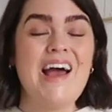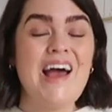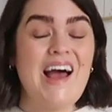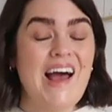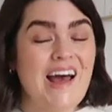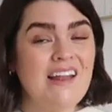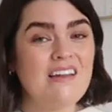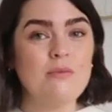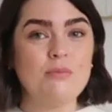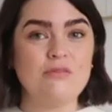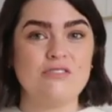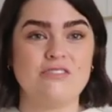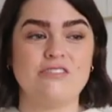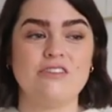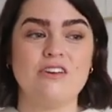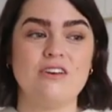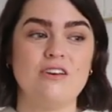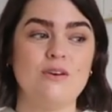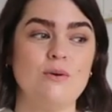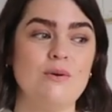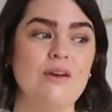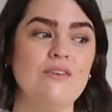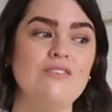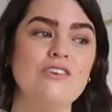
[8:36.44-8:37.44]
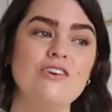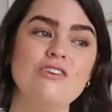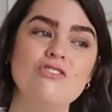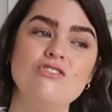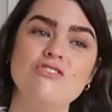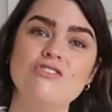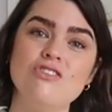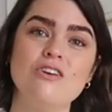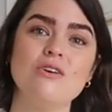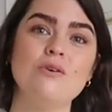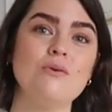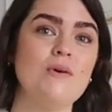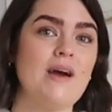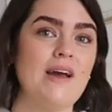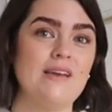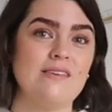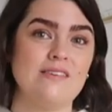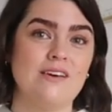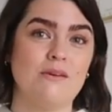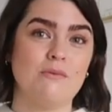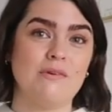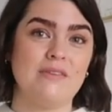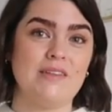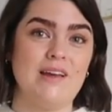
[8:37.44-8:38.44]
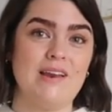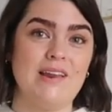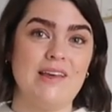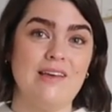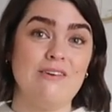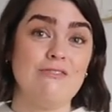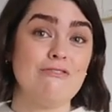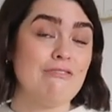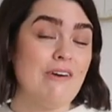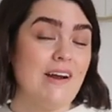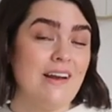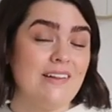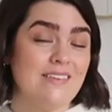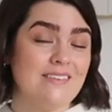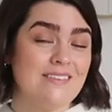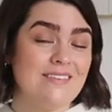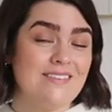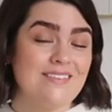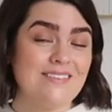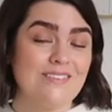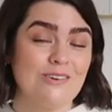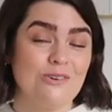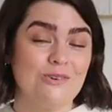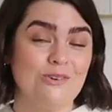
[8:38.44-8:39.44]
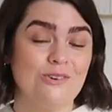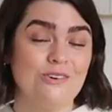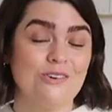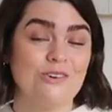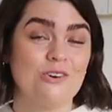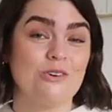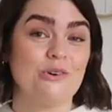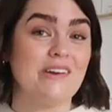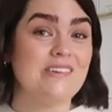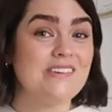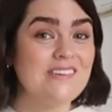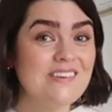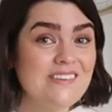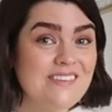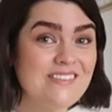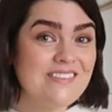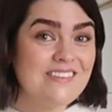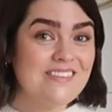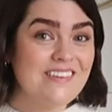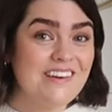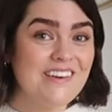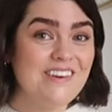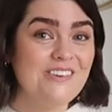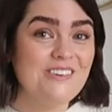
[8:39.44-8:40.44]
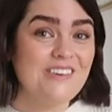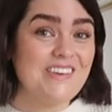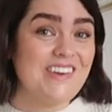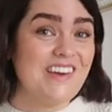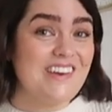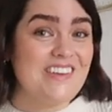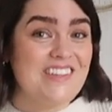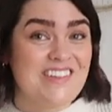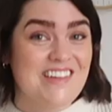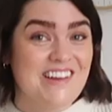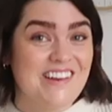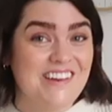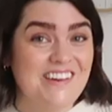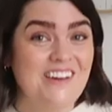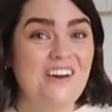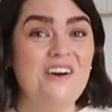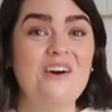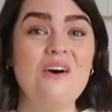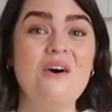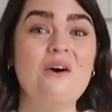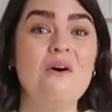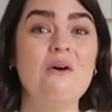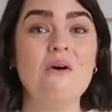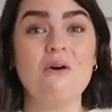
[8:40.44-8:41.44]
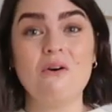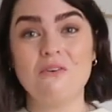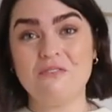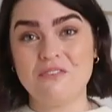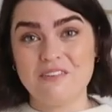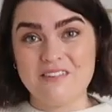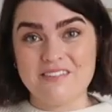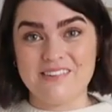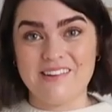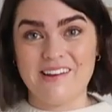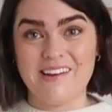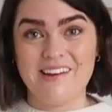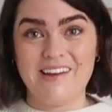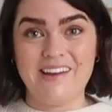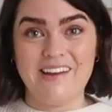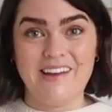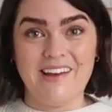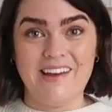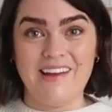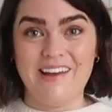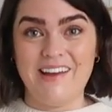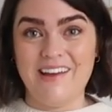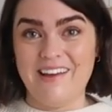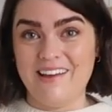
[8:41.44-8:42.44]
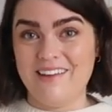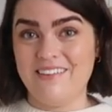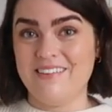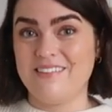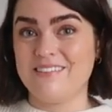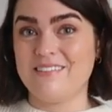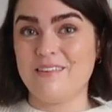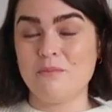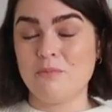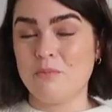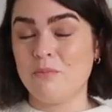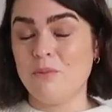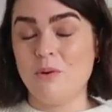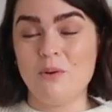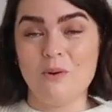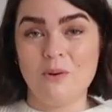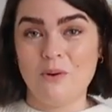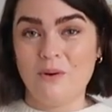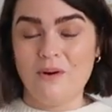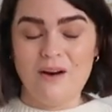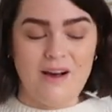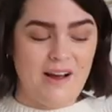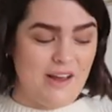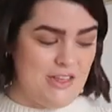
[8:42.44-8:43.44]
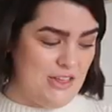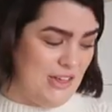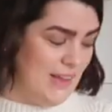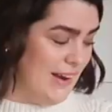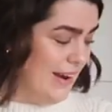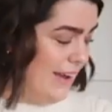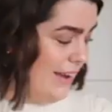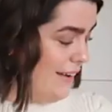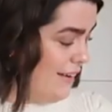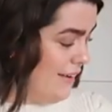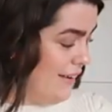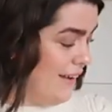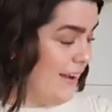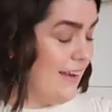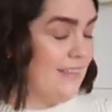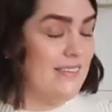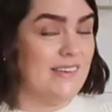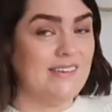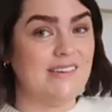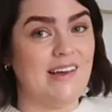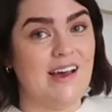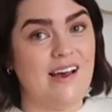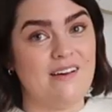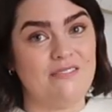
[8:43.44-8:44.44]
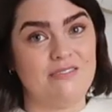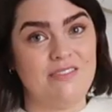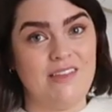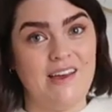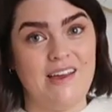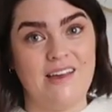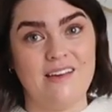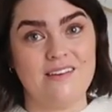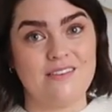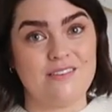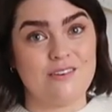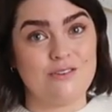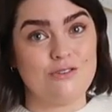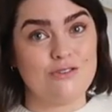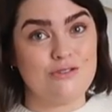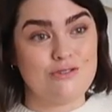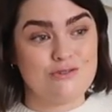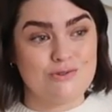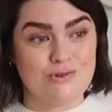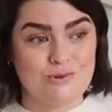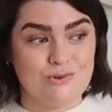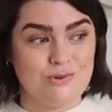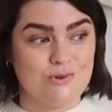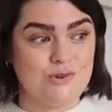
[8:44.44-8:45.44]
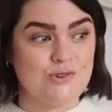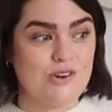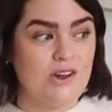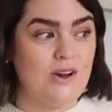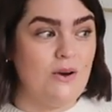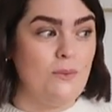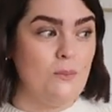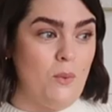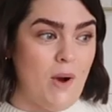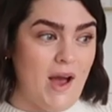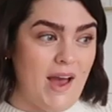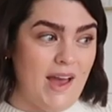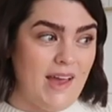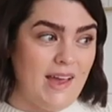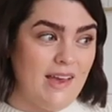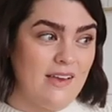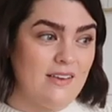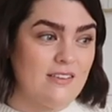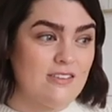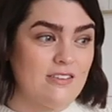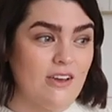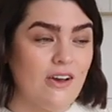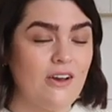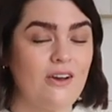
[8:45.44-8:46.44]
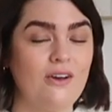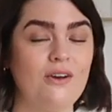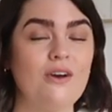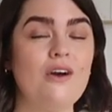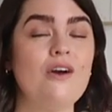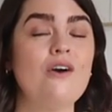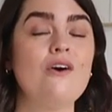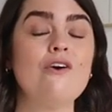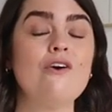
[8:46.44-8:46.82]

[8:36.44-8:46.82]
And number two, if you do end up with any friends or critters in your kitchen, obviously it is more hygienic and nicer to have things stored away. So